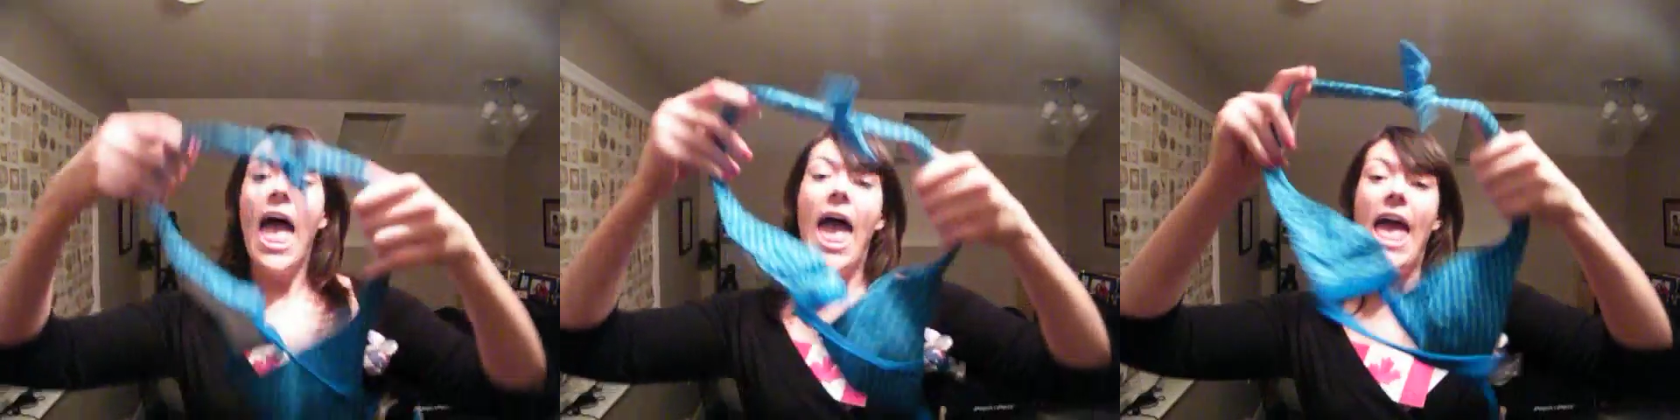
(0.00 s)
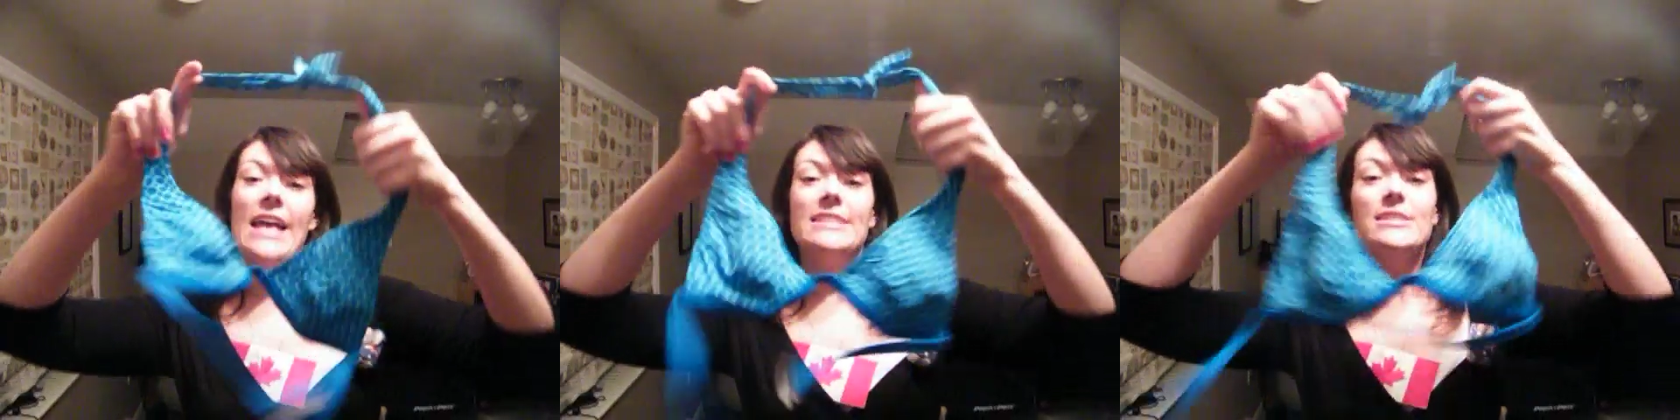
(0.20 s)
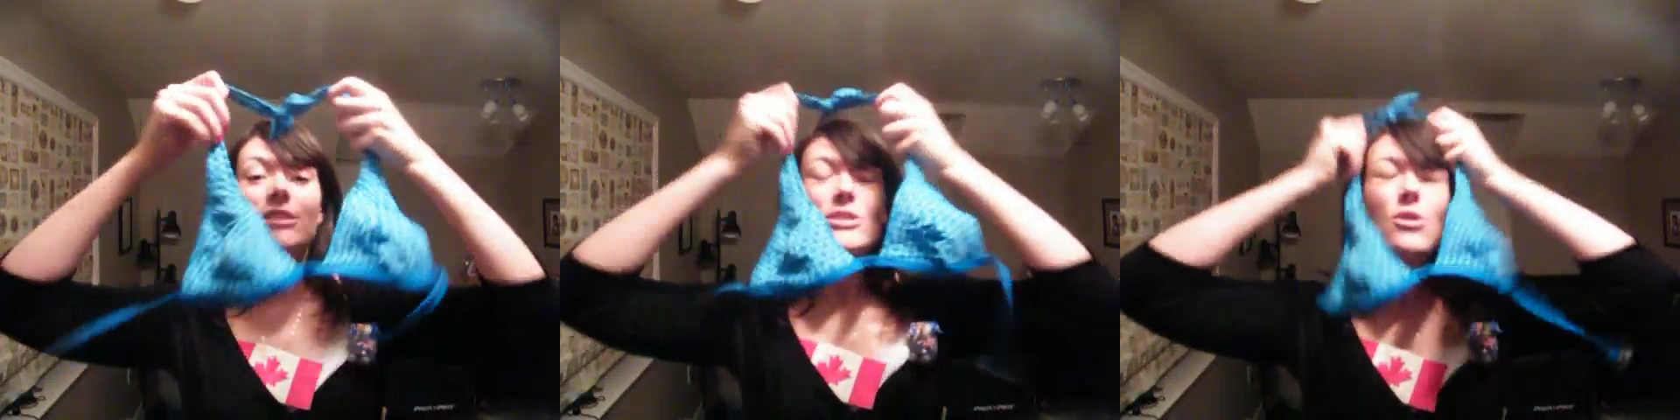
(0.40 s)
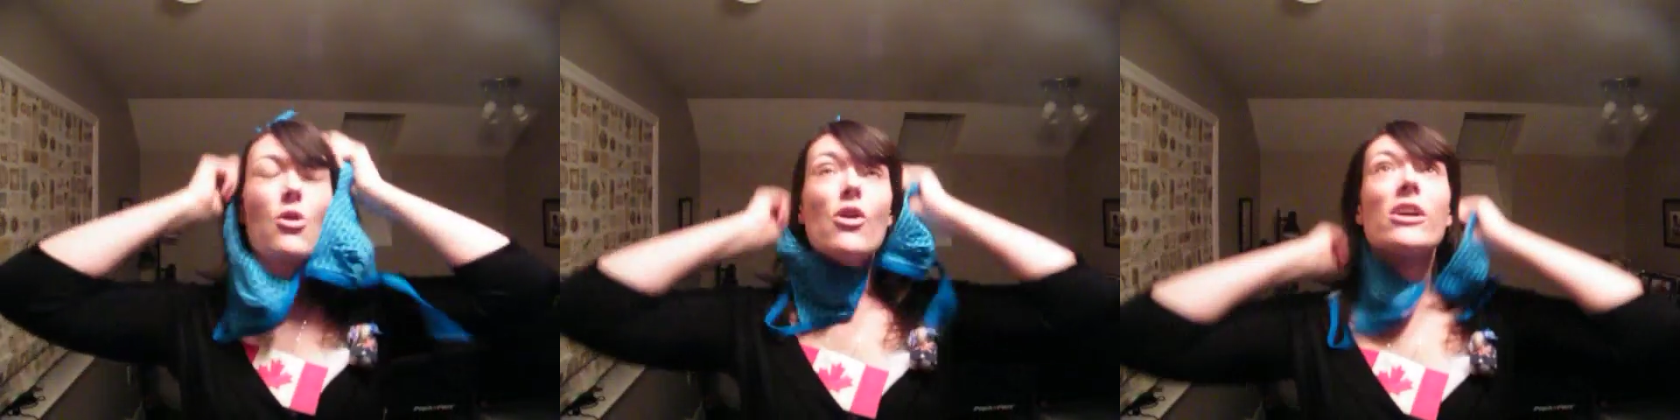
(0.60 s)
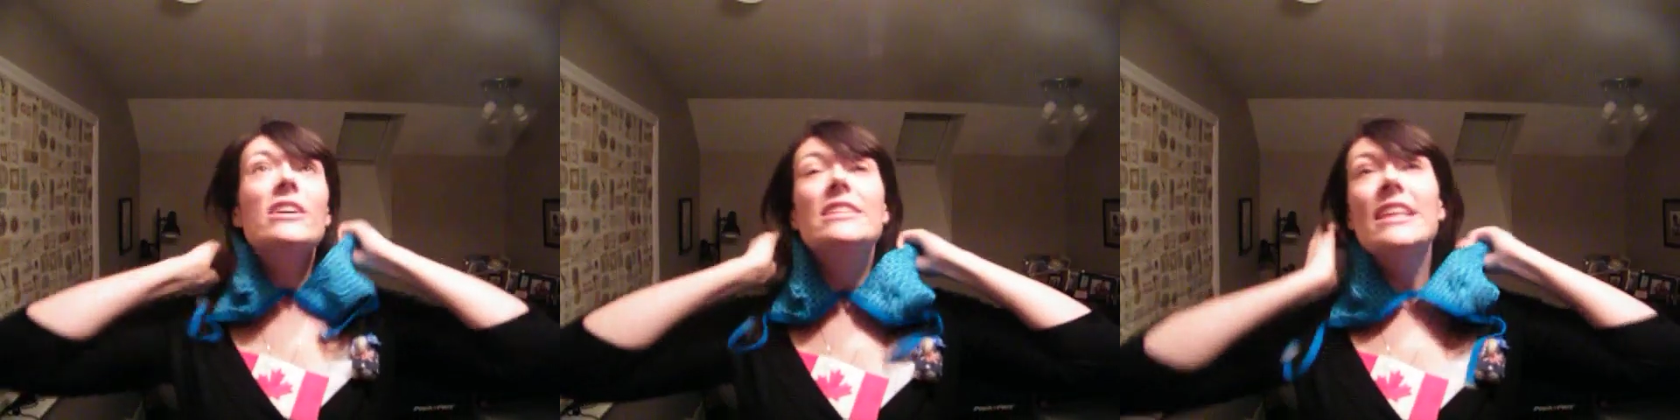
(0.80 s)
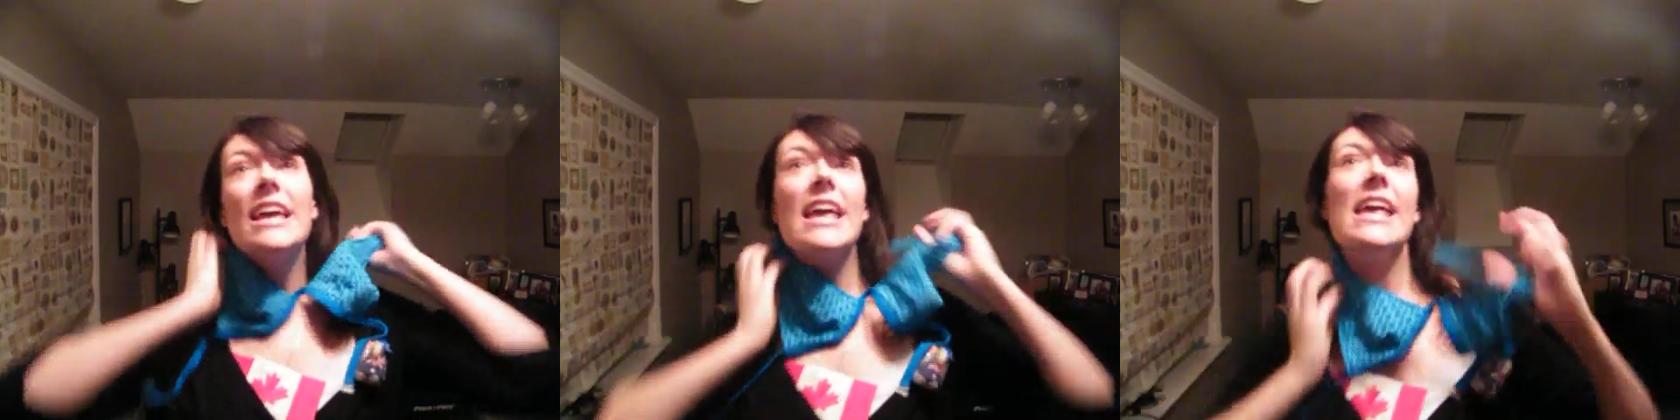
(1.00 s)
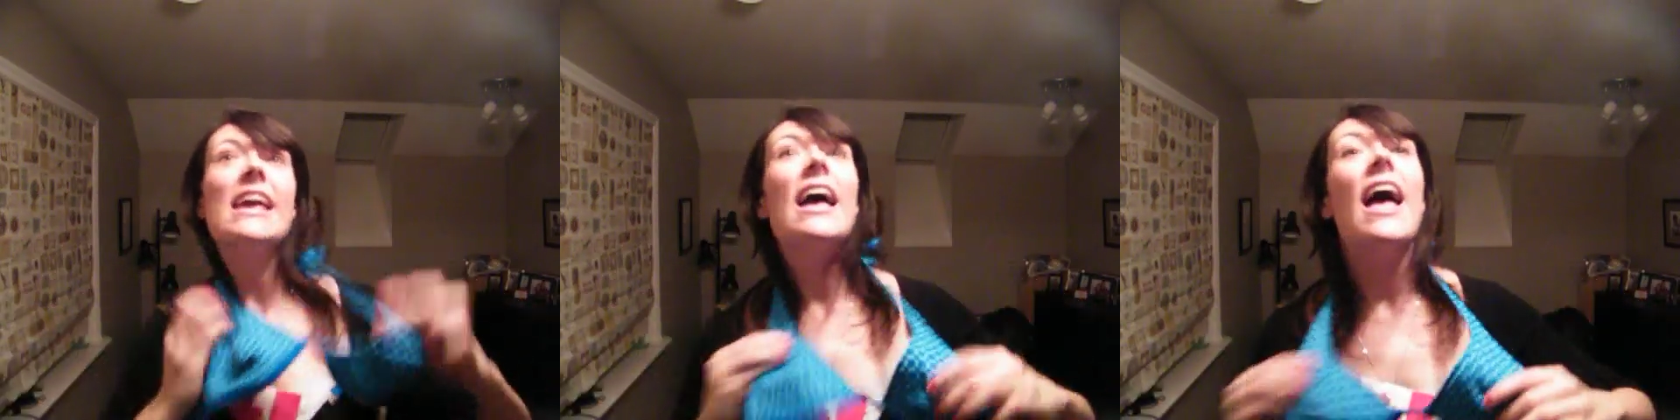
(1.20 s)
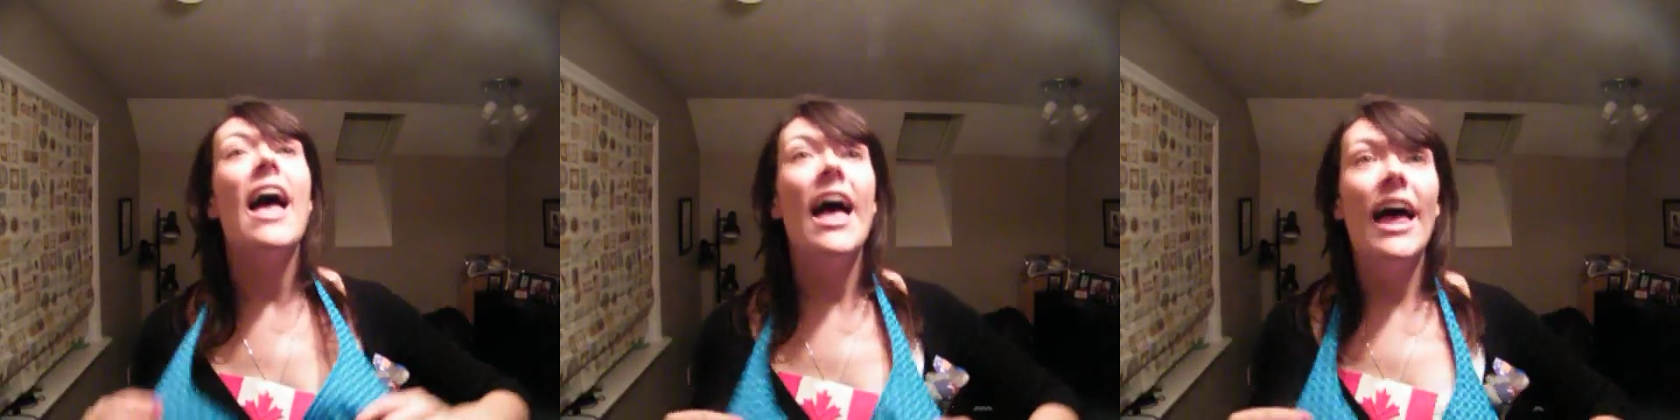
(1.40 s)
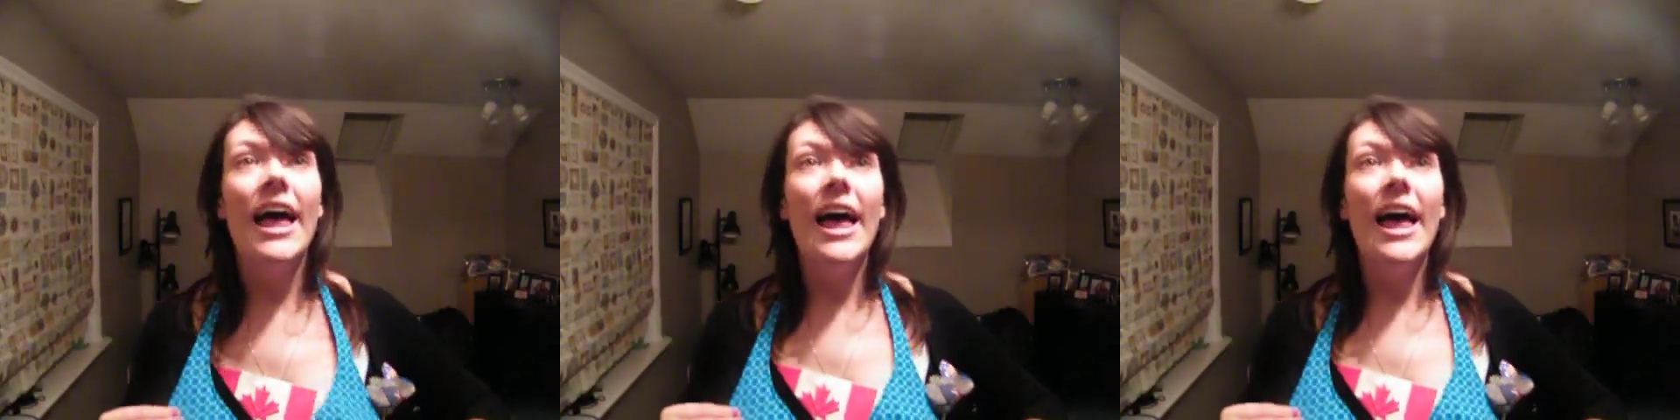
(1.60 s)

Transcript: and snorkeling.